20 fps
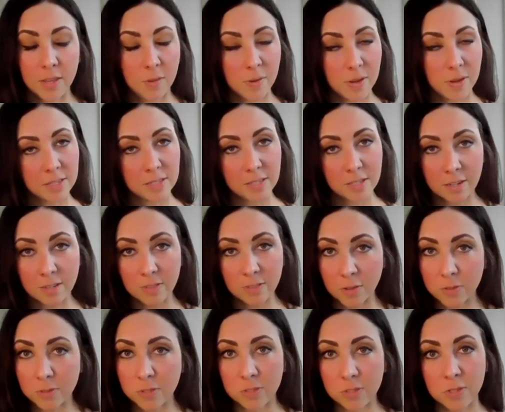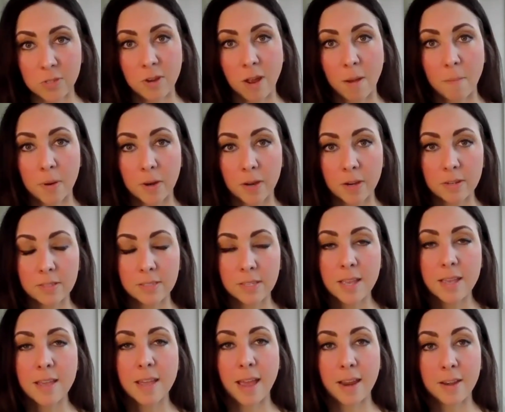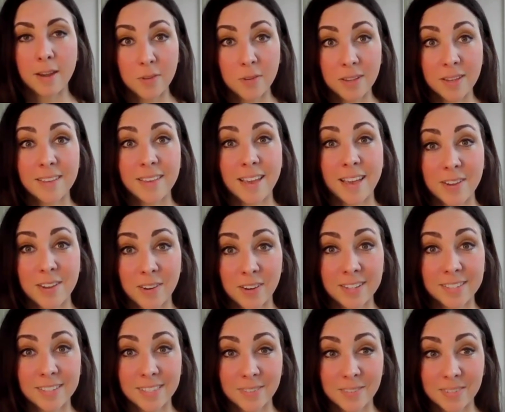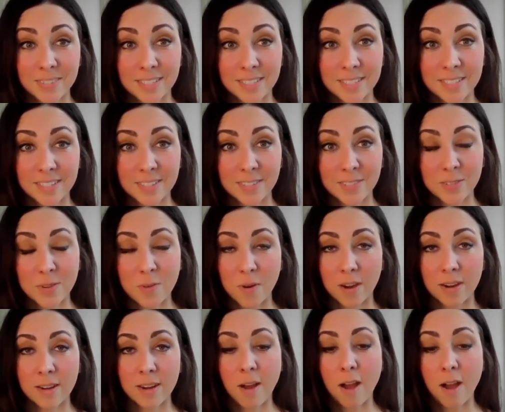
You insert those two numbers and you can get your insulin resistance score.